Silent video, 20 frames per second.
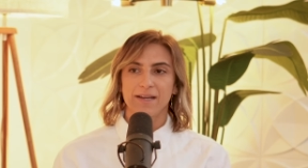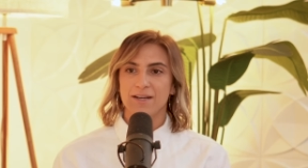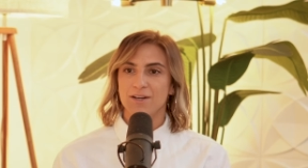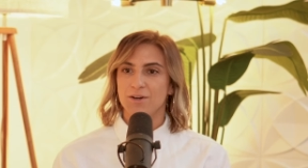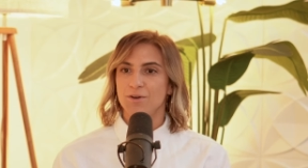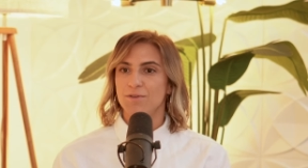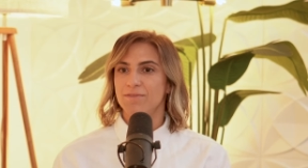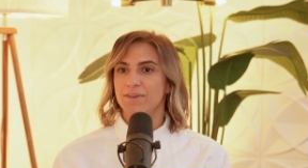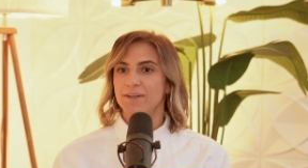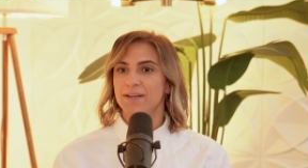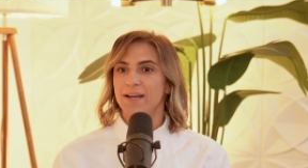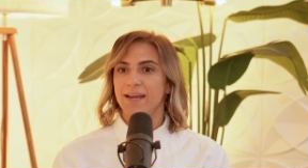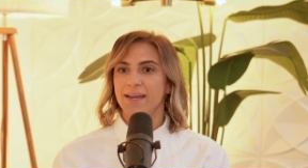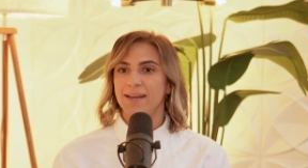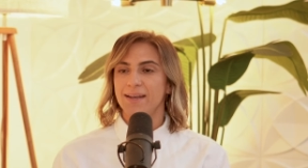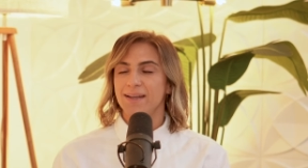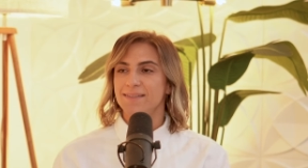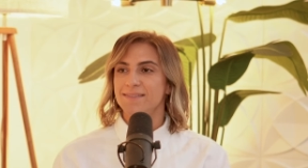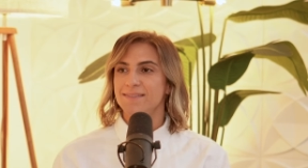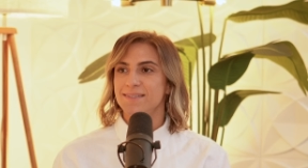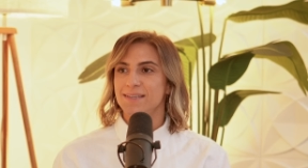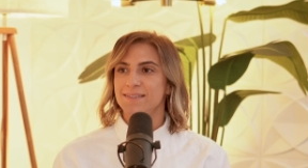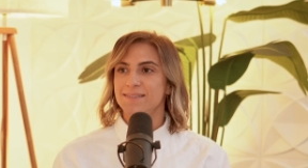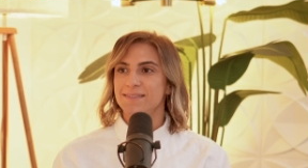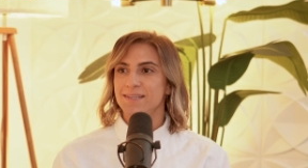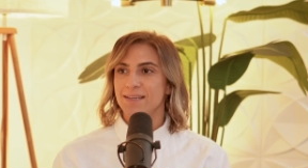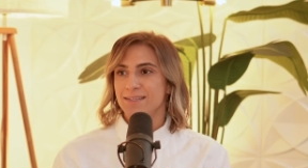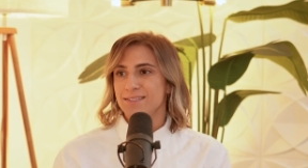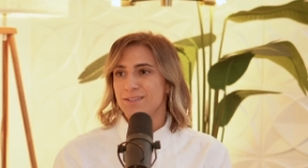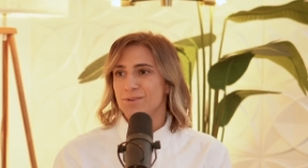here overnight it's it
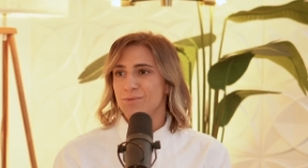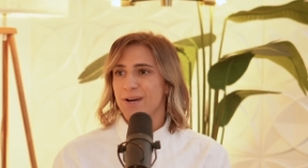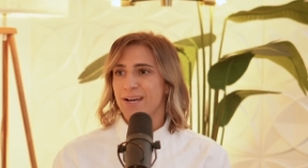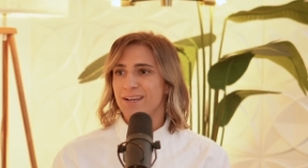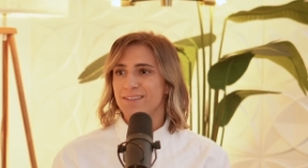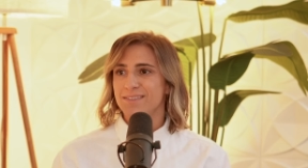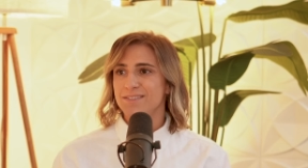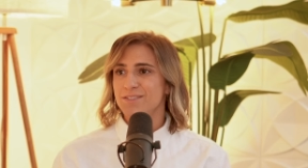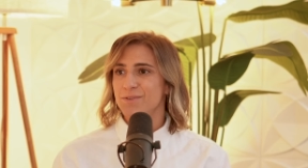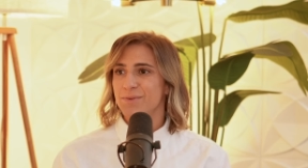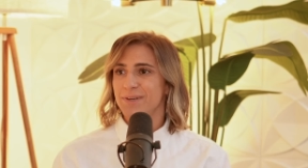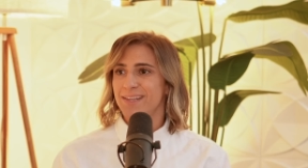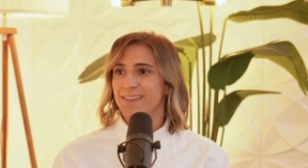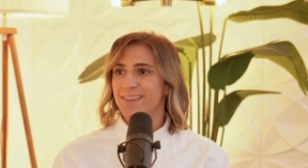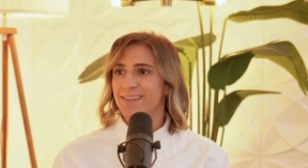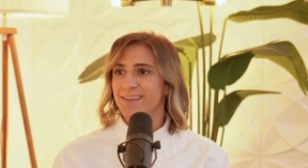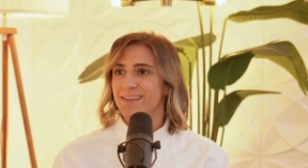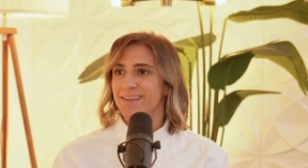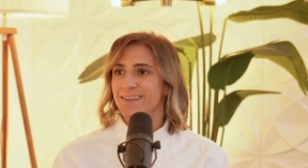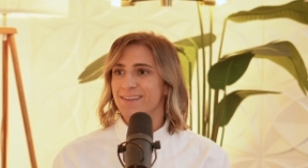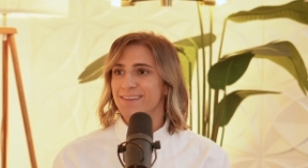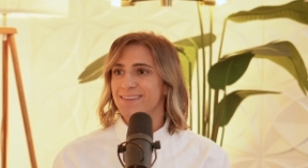right. takes a while to do anything and i